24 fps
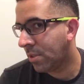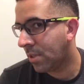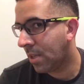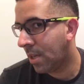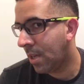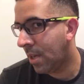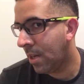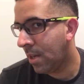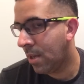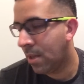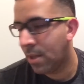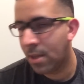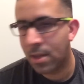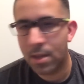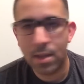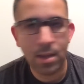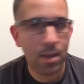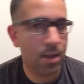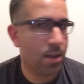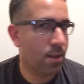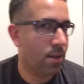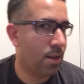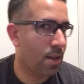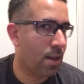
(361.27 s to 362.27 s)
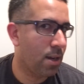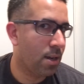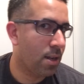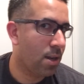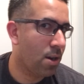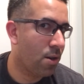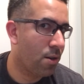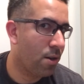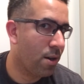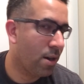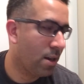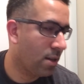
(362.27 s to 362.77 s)
side, and then
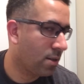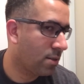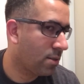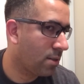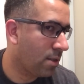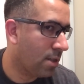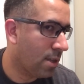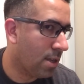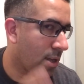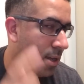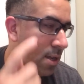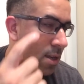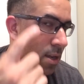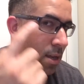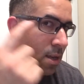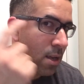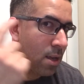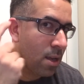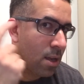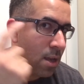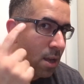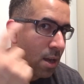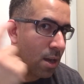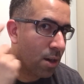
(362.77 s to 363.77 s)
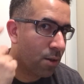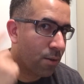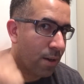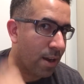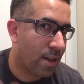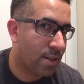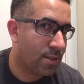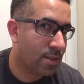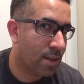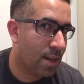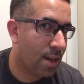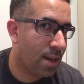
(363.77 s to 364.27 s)
here is the
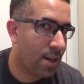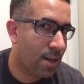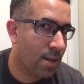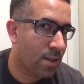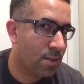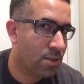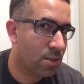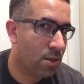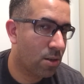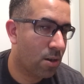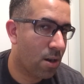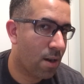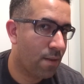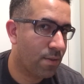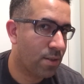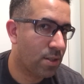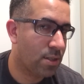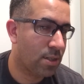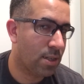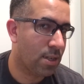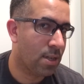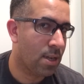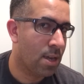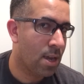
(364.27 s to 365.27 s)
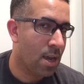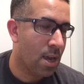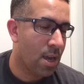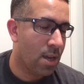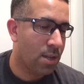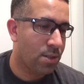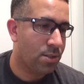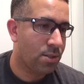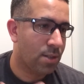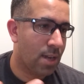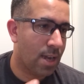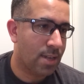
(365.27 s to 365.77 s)
gray side. So obviously,
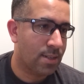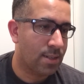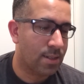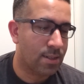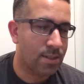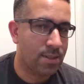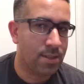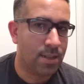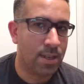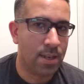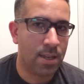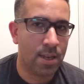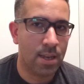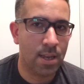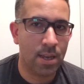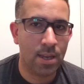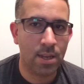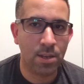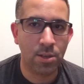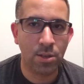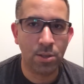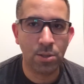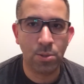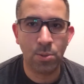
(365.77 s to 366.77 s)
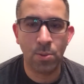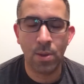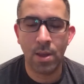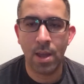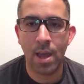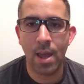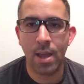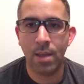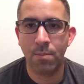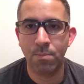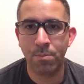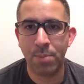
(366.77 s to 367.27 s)
as you guys can see, it, uh, you do
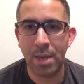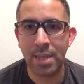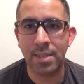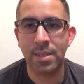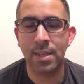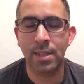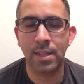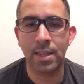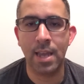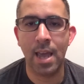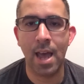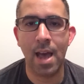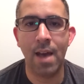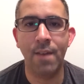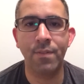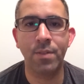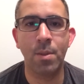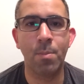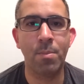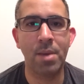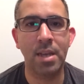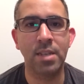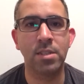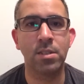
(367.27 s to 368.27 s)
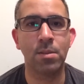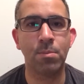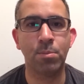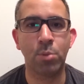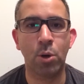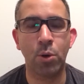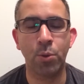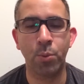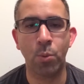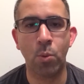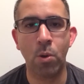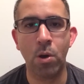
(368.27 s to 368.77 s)
ha basically have the best of
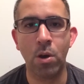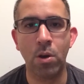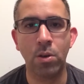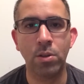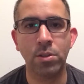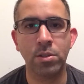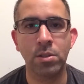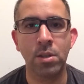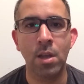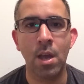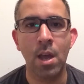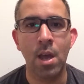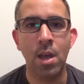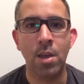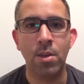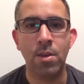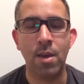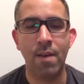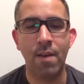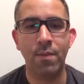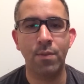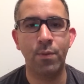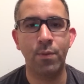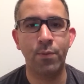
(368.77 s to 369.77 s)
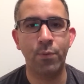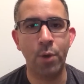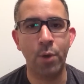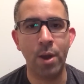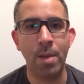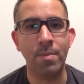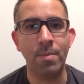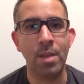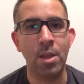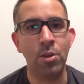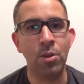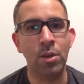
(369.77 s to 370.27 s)
both worlds. You have a
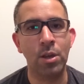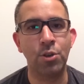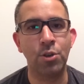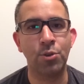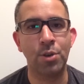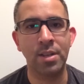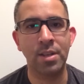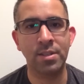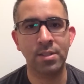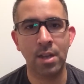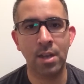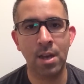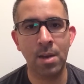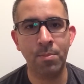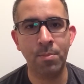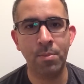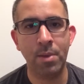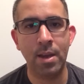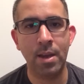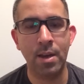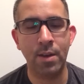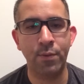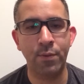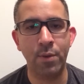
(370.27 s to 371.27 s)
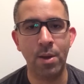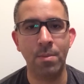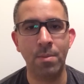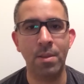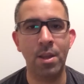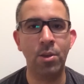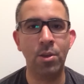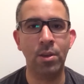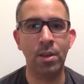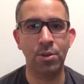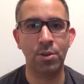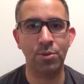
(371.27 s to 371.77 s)
frame that you can dress up and a frame that
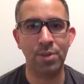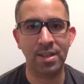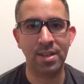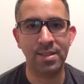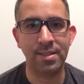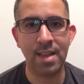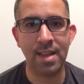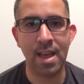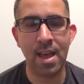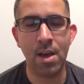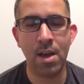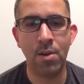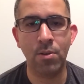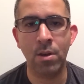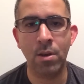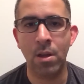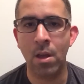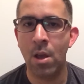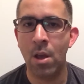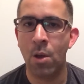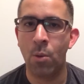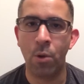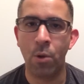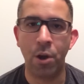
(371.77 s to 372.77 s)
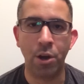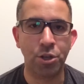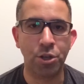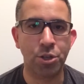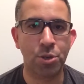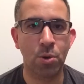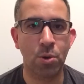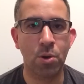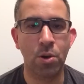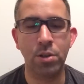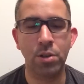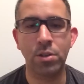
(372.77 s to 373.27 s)
you can dress down, wearing
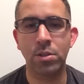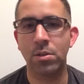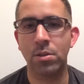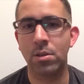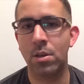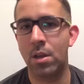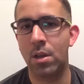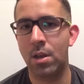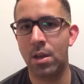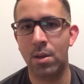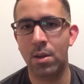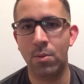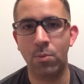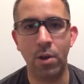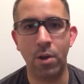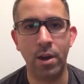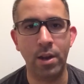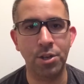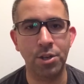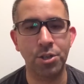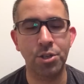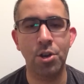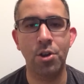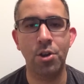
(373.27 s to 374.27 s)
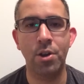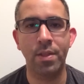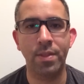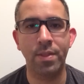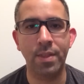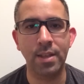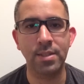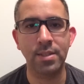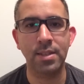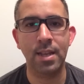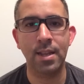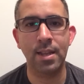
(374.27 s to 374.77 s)
shorts, uh, wearing a shirt and
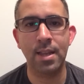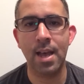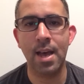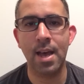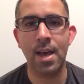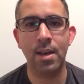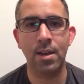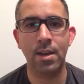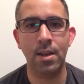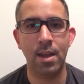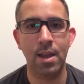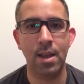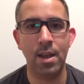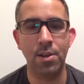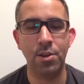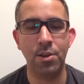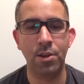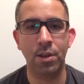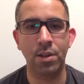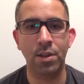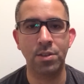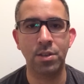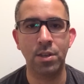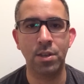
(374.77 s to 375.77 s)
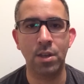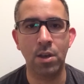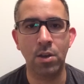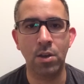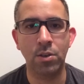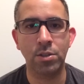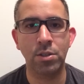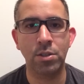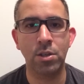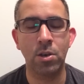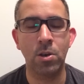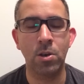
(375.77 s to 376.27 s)
things like that, and you're good to go.
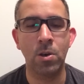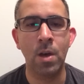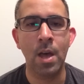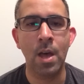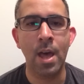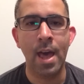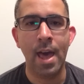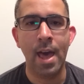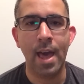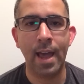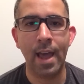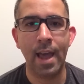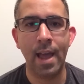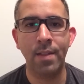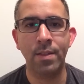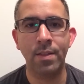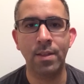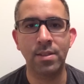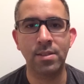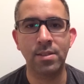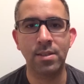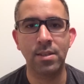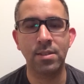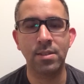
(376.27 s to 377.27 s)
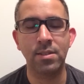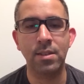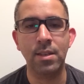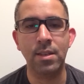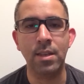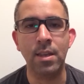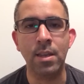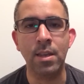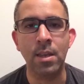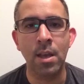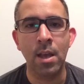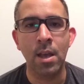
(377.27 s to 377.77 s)
So again, this is
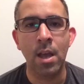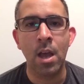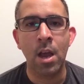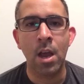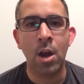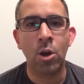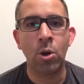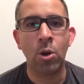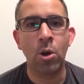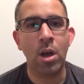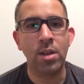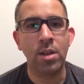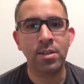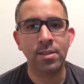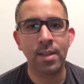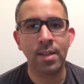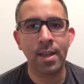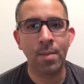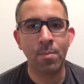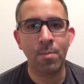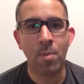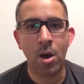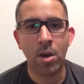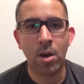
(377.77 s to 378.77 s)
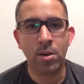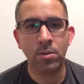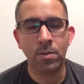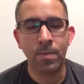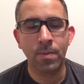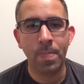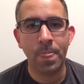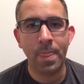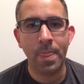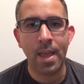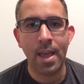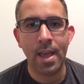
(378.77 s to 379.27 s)
the Crosslink model,
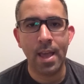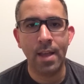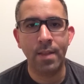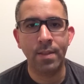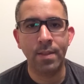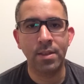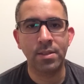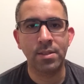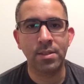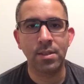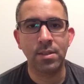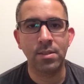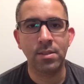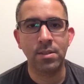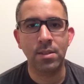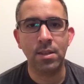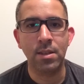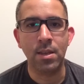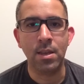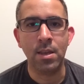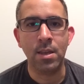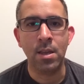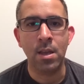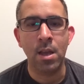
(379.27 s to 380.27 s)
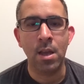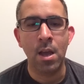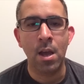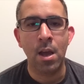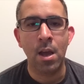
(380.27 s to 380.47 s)
and this is the